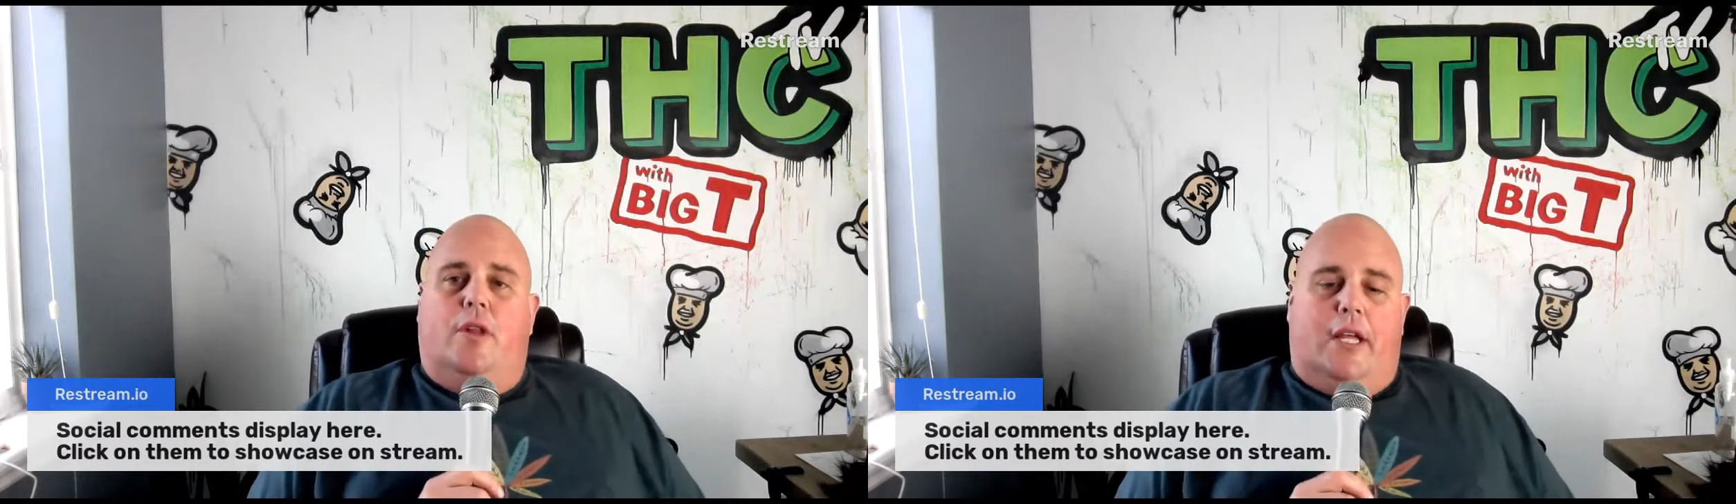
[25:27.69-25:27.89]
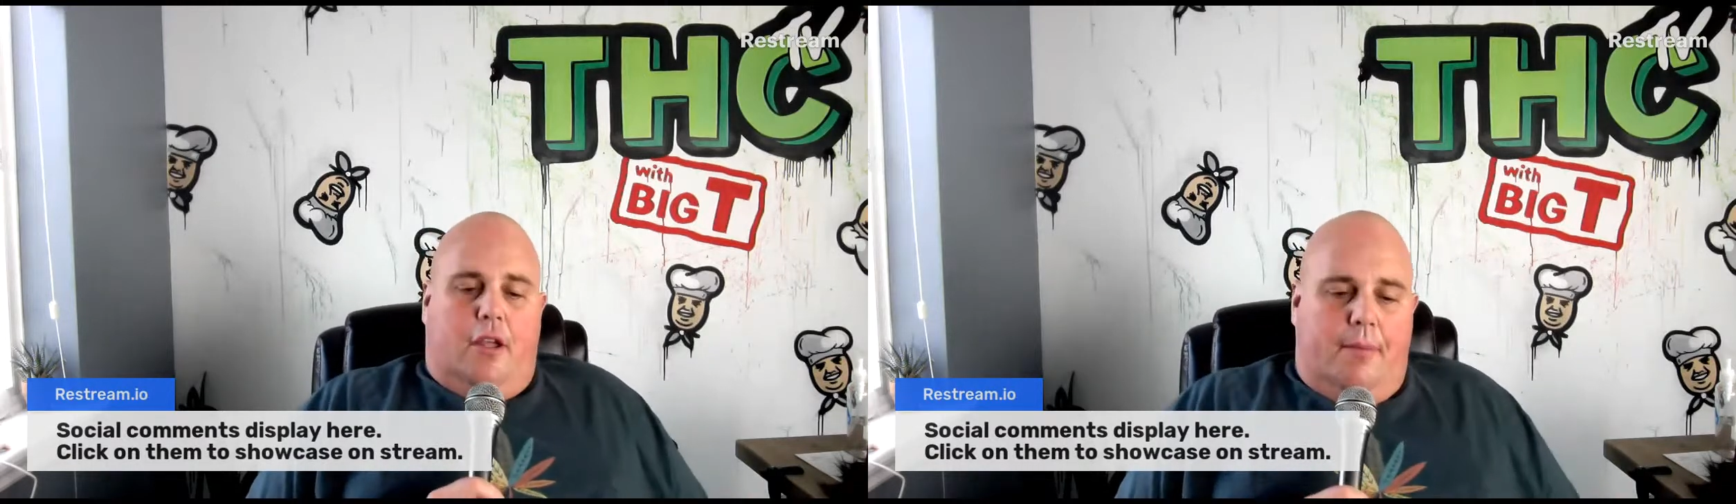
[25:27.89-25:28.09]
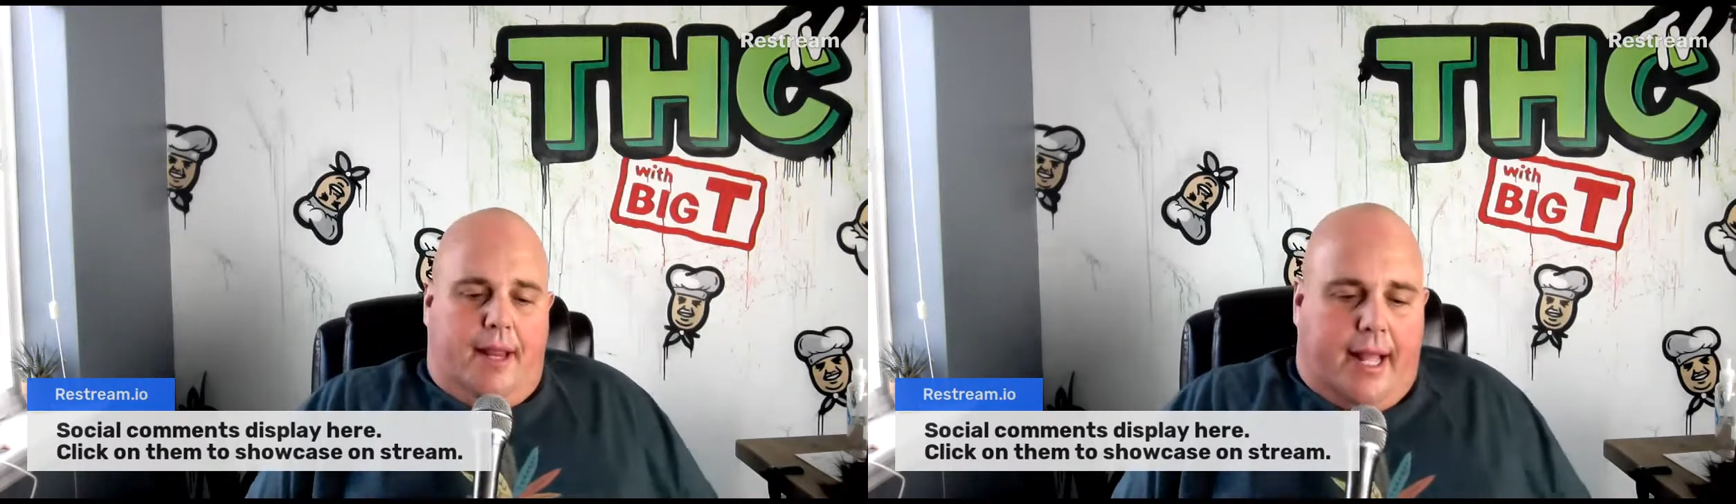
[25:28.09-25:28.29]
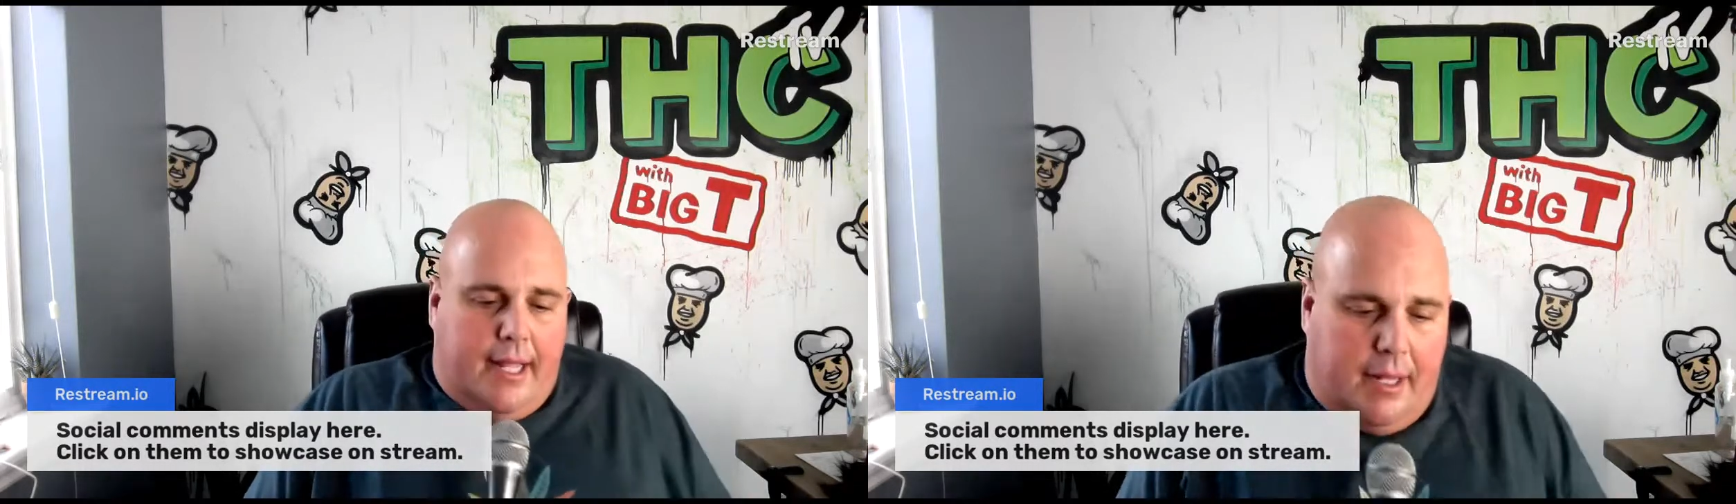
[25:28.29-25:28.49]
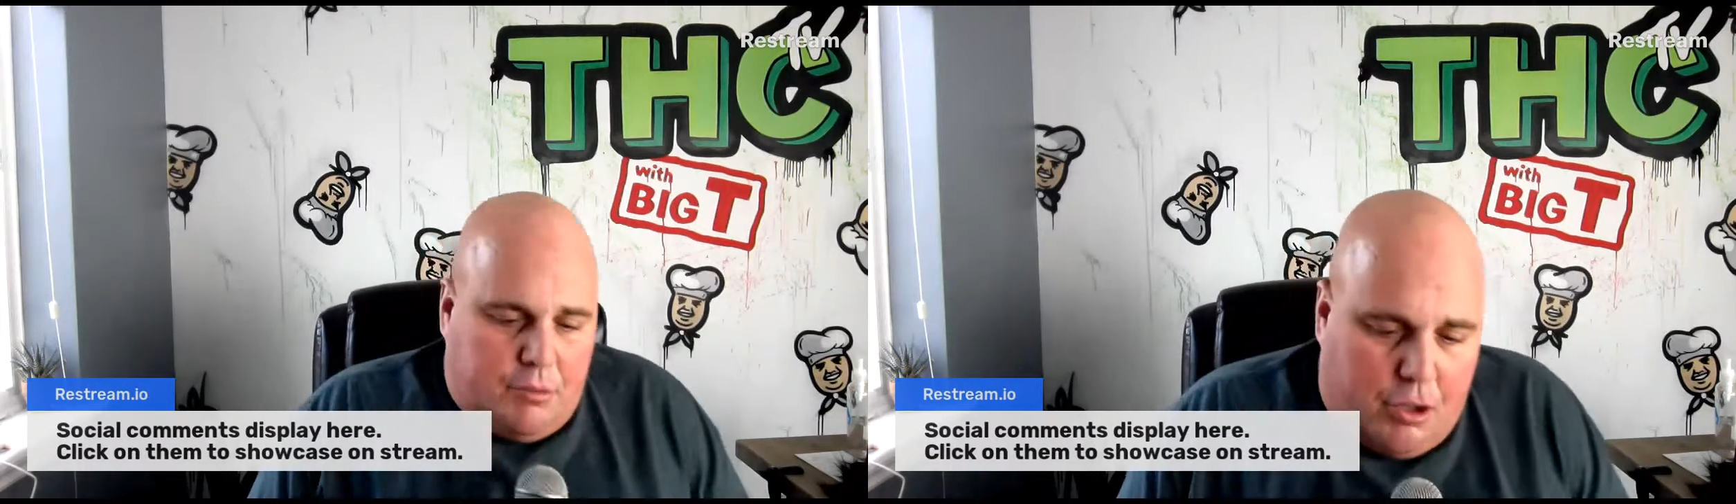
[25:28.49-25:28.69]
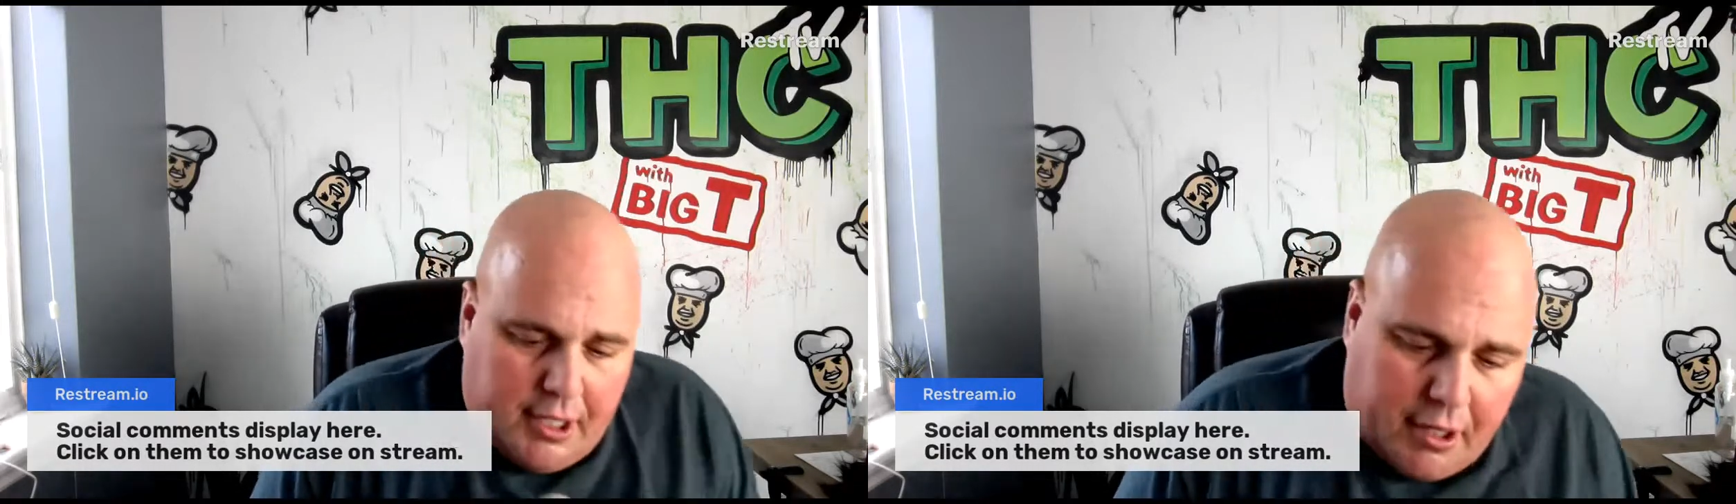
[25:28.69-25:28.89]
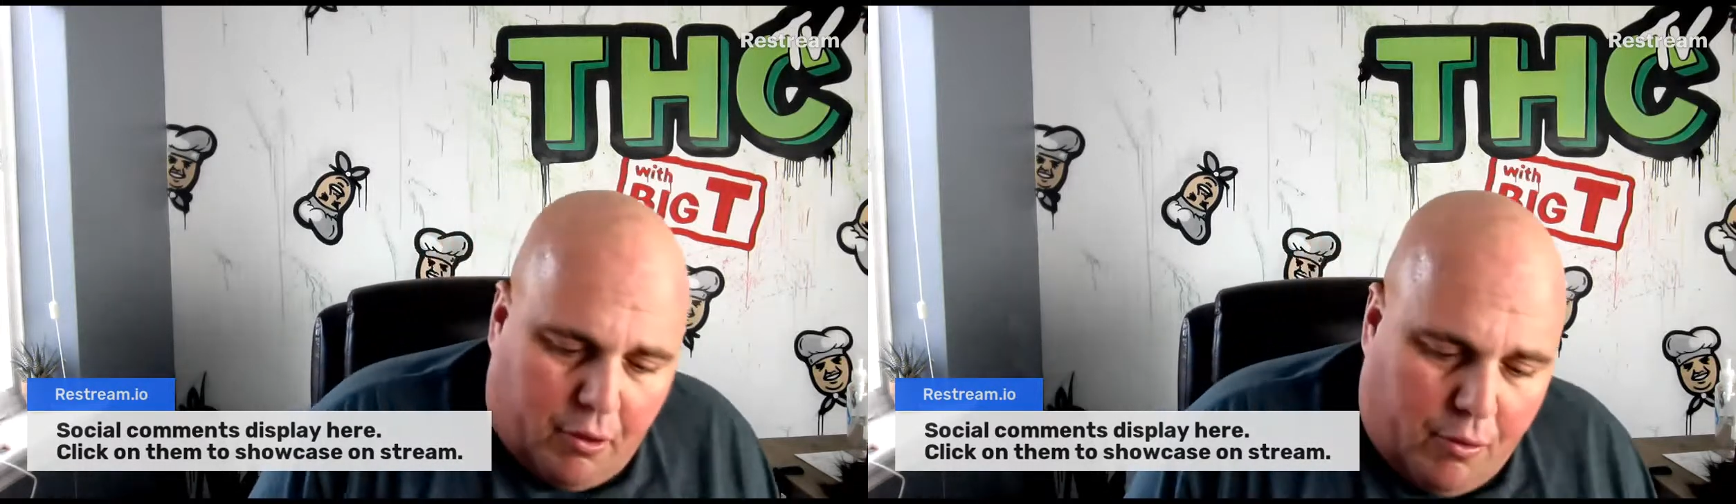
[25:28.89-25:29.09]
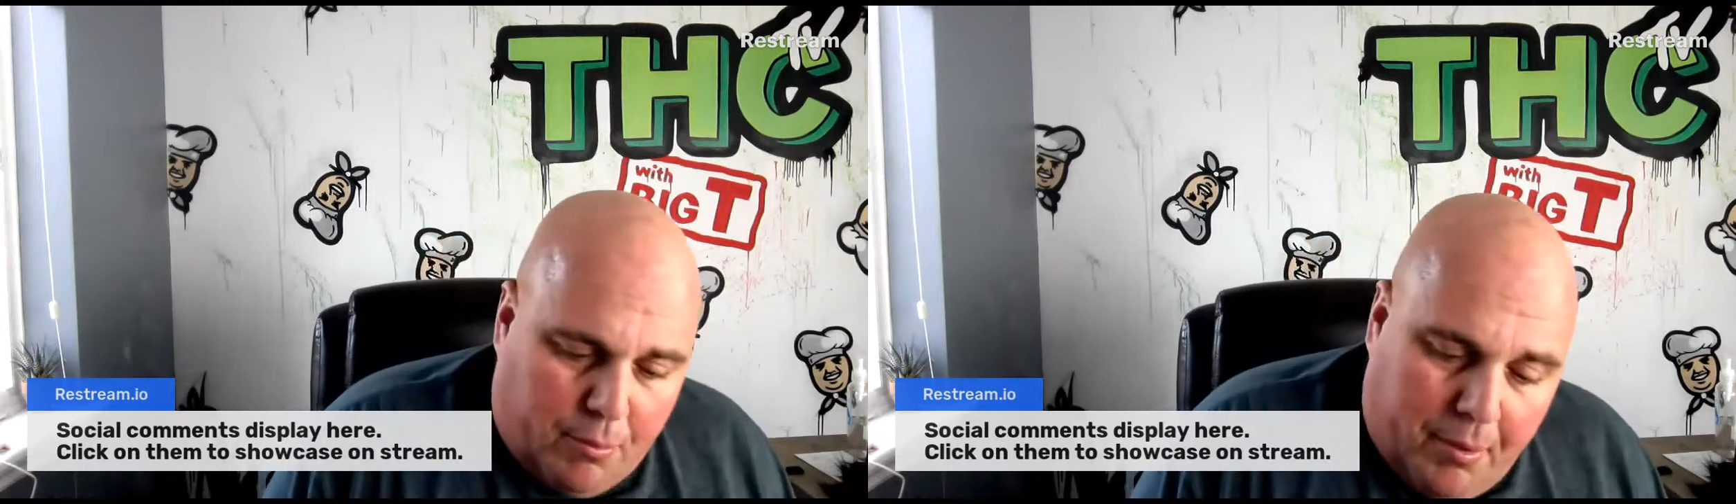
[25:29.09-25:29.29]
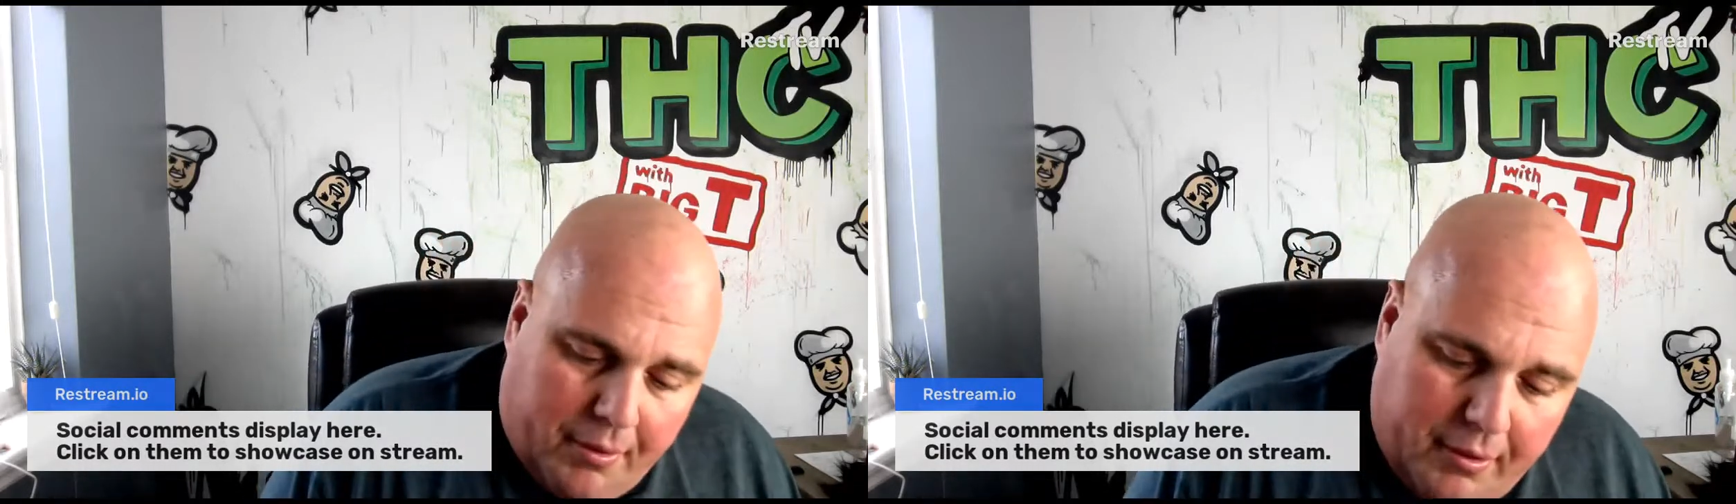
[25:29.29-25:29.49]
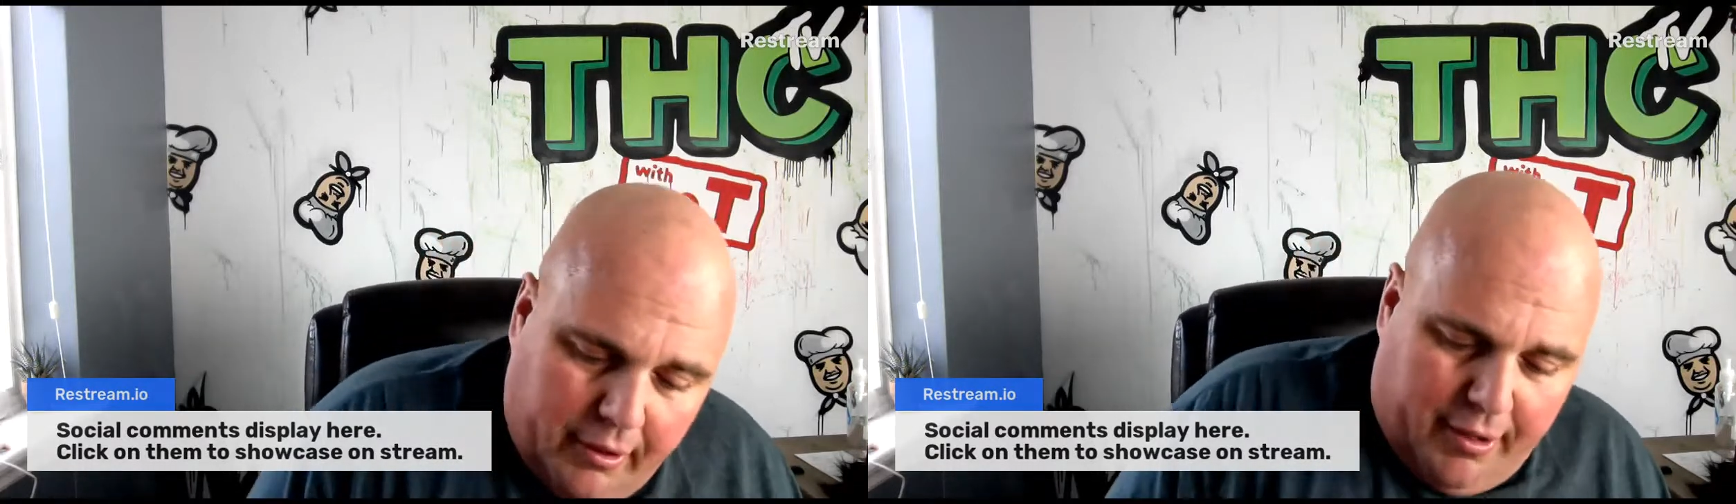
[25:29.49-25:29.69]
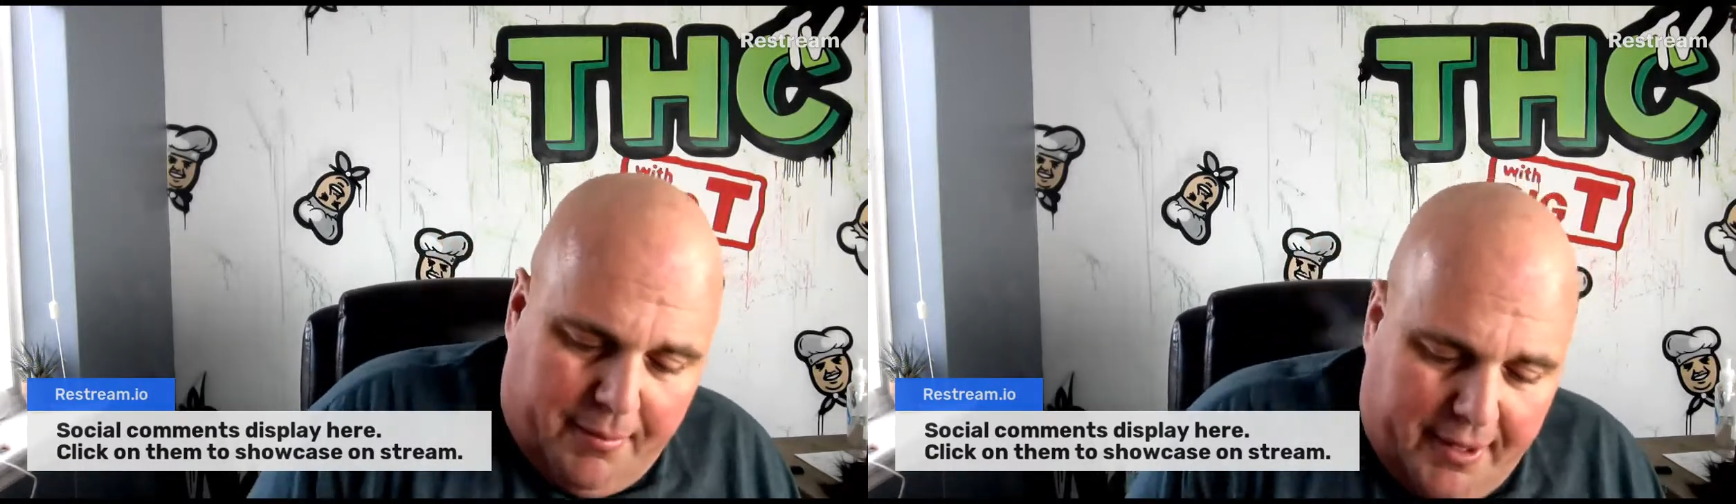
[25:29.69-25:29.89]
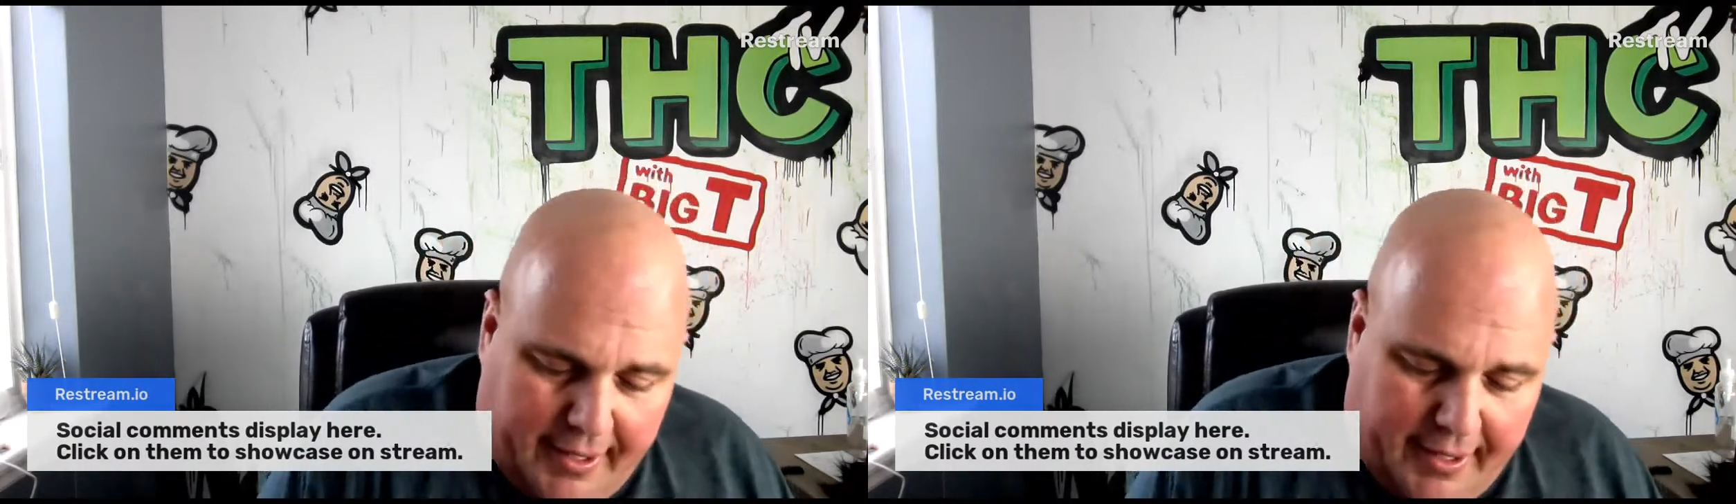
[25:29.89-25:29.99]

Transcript: Like, you know what I mean? Like, I'm trying to get home. You know what I mean?